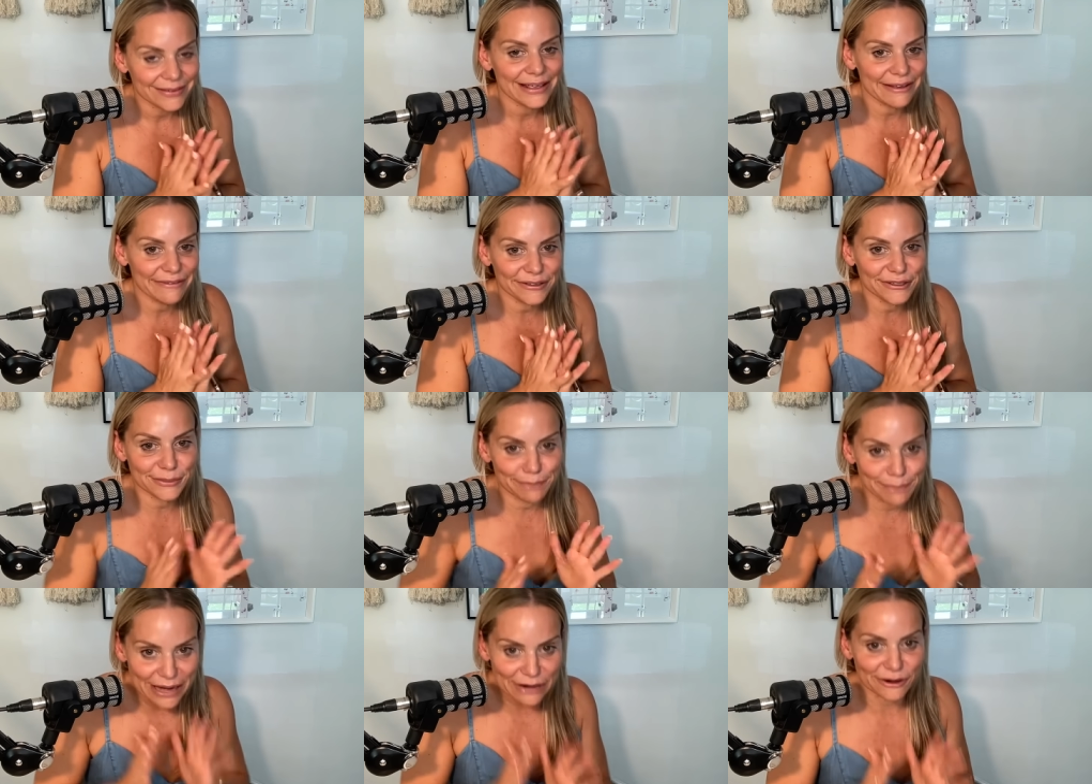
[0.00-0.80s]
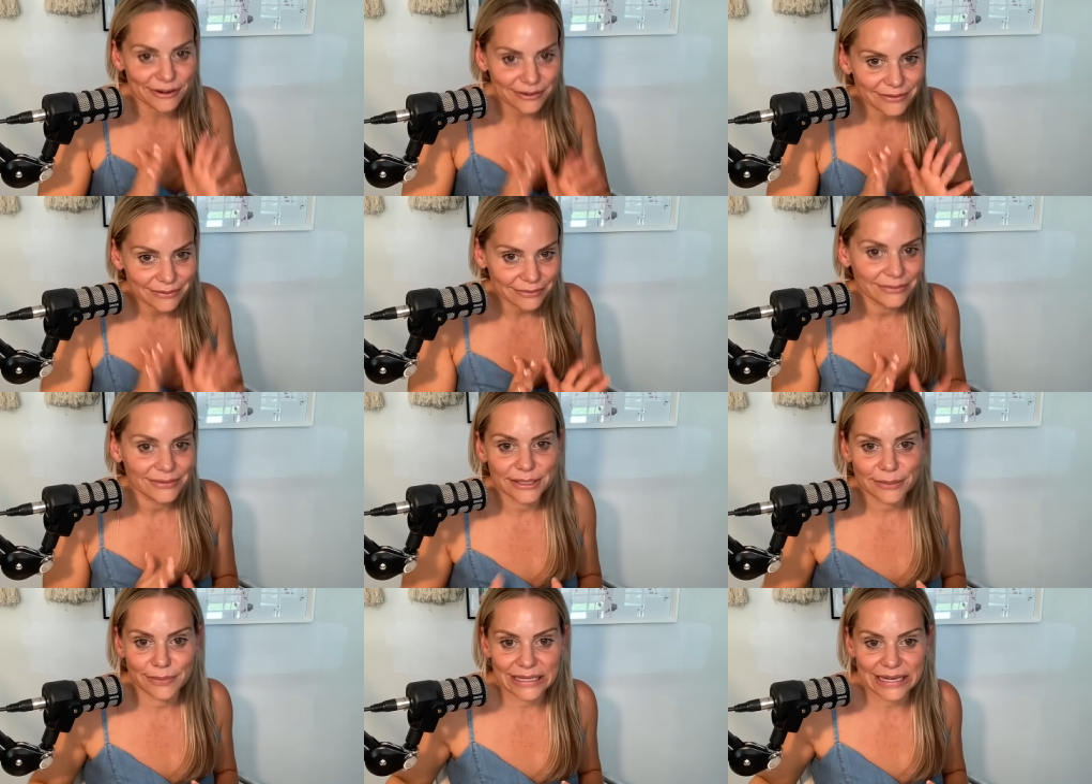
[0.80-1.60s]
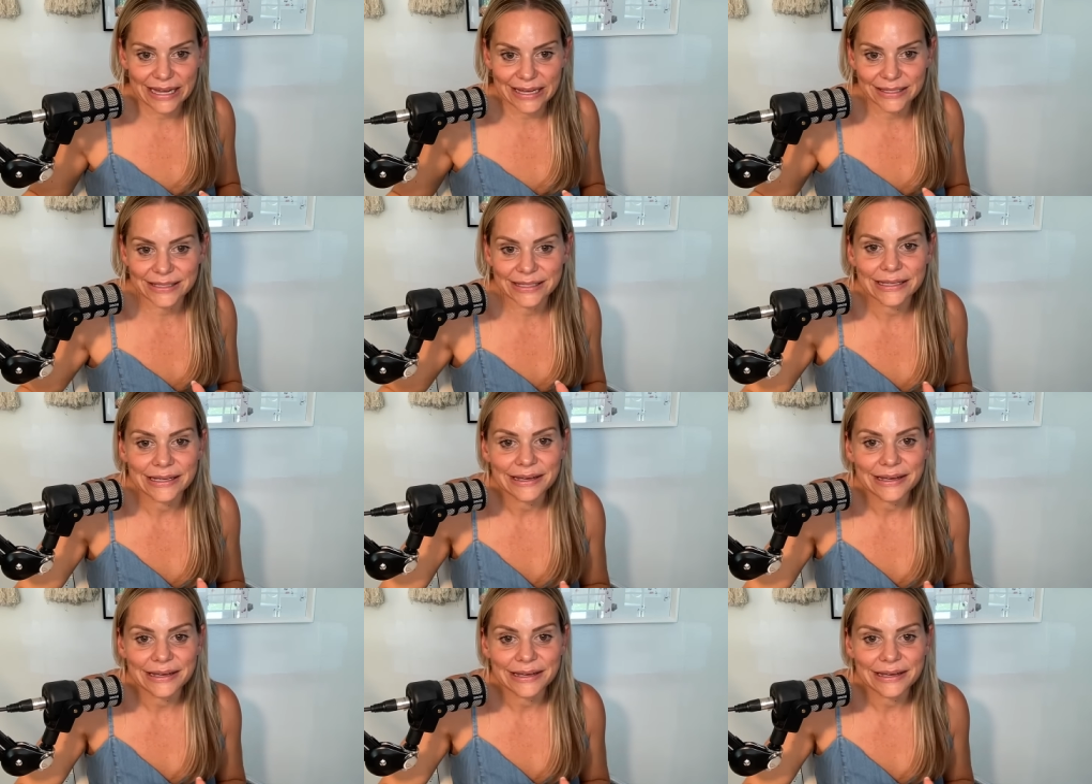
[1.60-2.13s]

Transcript: It feels better to be nice.